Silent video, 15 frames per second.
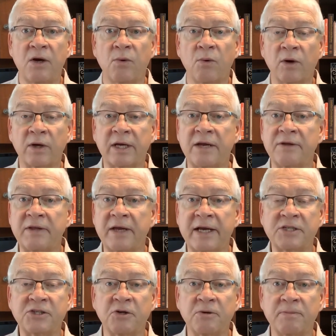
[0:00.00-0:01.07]
working in the
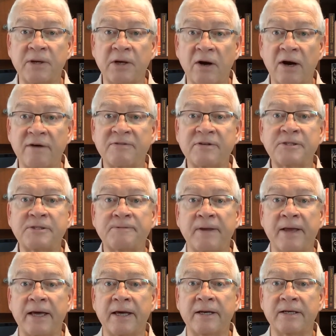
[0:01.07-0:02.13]
ACOP office
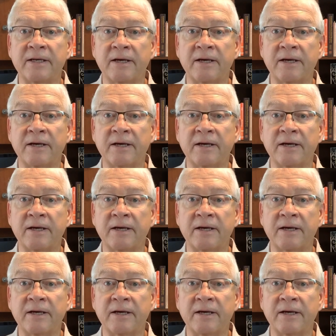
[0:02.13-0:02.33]
and